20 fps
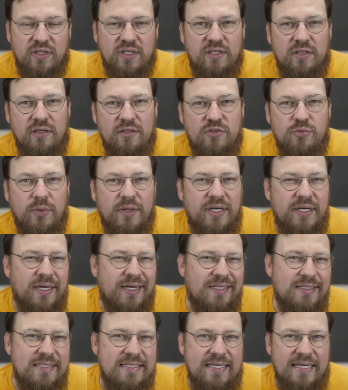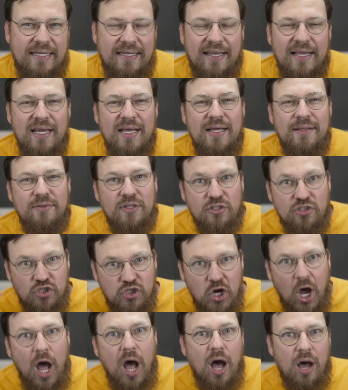in 2019. The
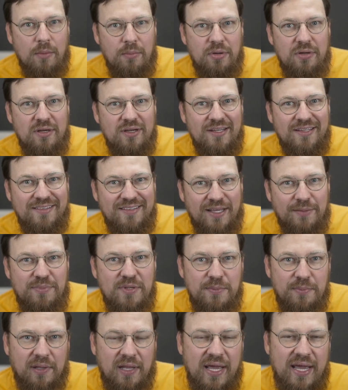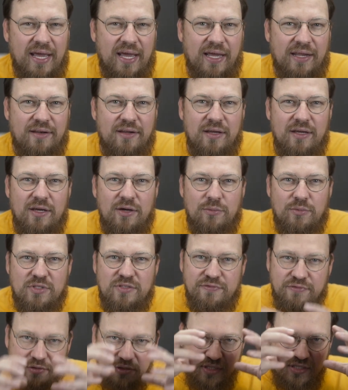job that people had was
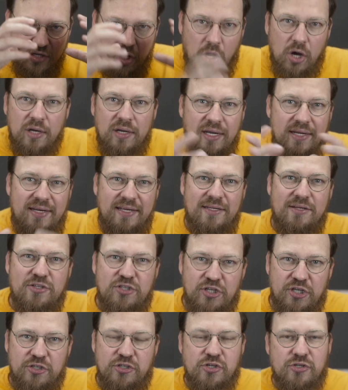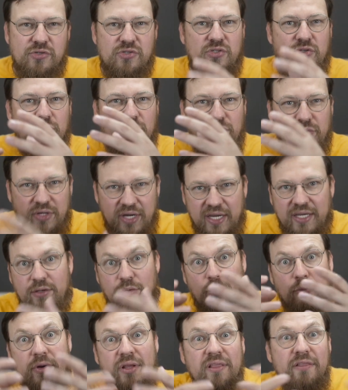for these online English teachers to create
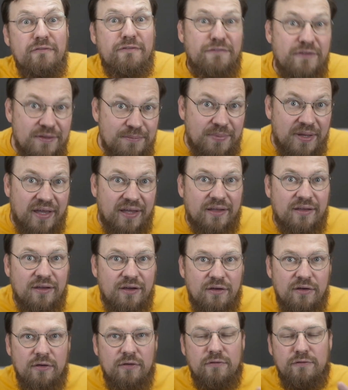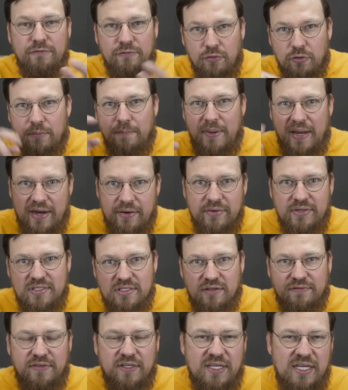written feedback for parents
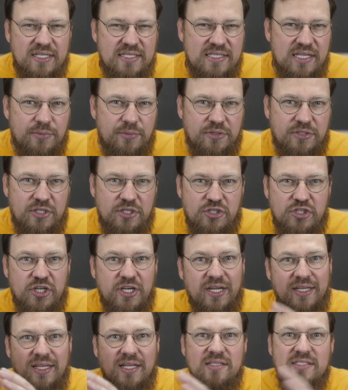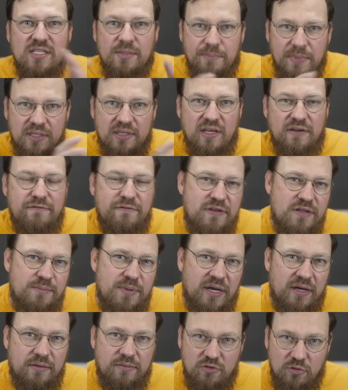of the kids they were teaching and then submit that
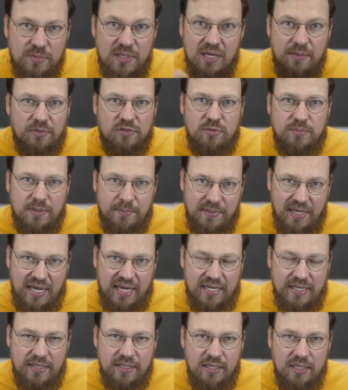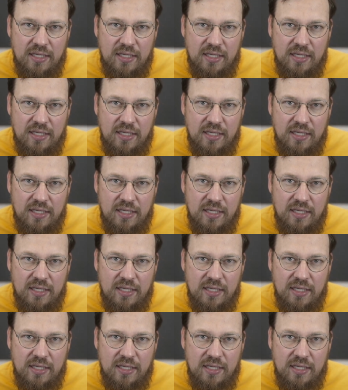feedback to be able to be paid.